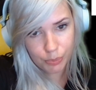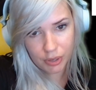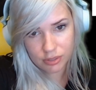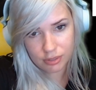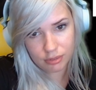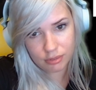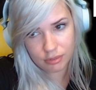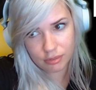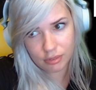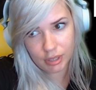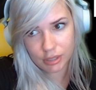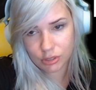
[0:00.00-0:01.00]
person.
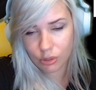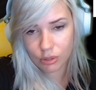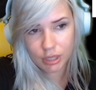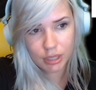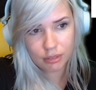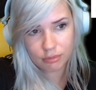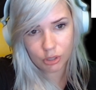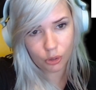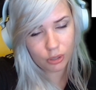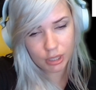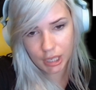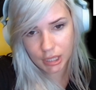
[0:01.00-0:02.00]
I totally
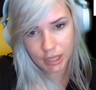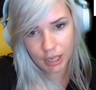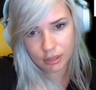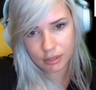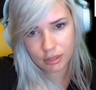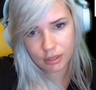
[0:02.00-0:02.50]
get that.